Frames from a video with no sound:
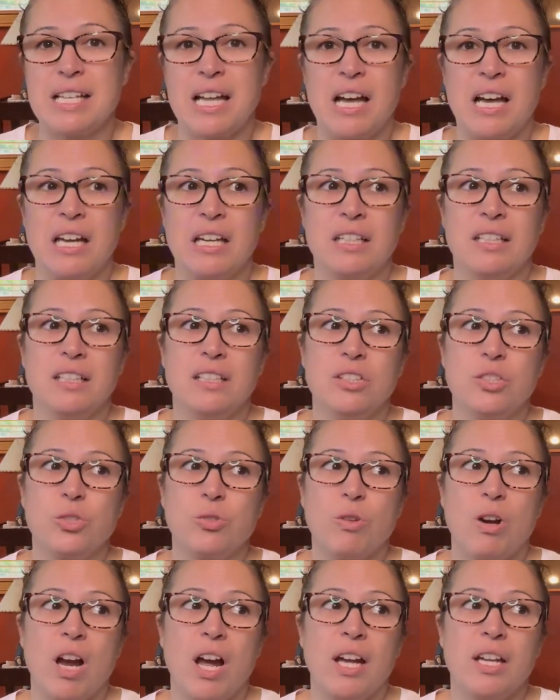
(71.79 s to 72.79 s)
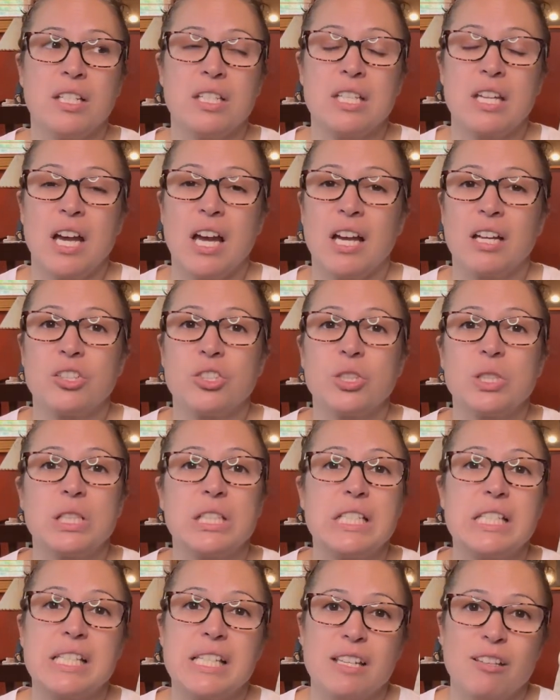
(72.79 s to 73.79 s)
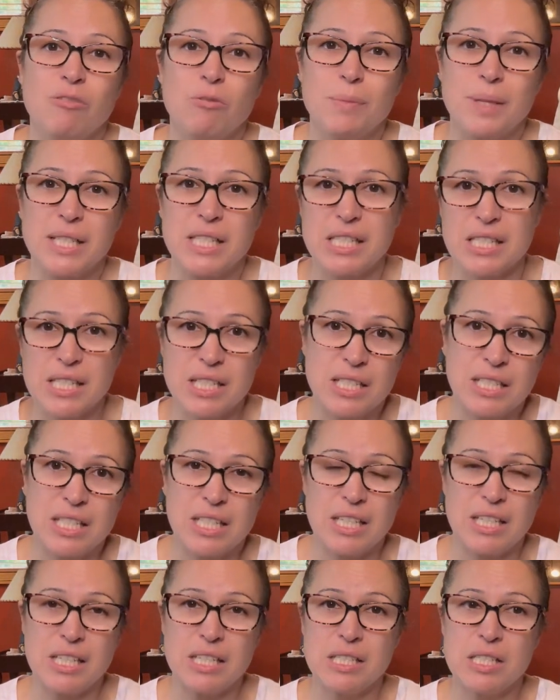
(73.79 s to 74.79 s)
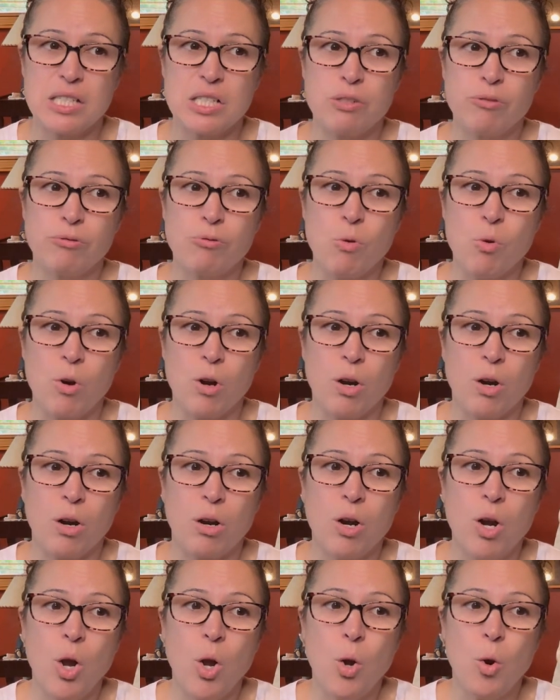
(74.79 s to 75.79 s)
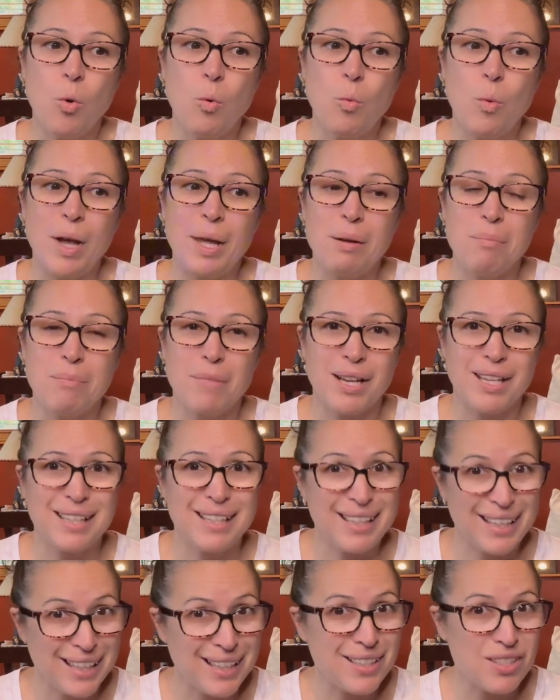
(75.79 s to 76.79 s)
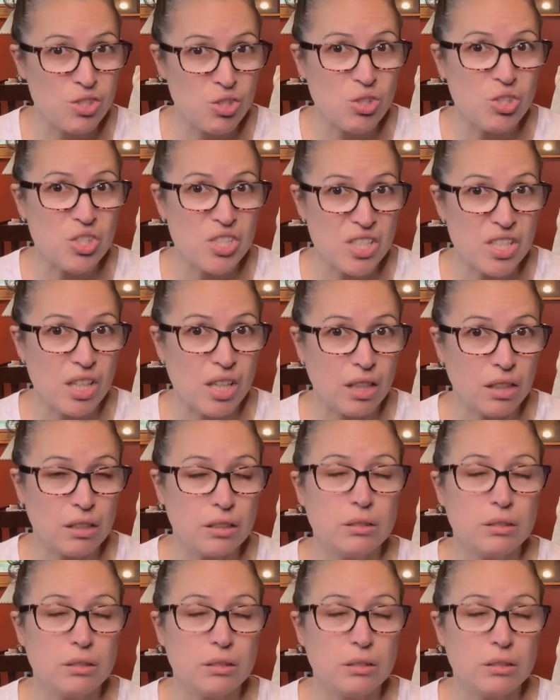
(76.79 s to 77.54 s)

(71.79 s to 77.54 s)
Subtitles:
I try to actually save my sick days for when my kids are sick,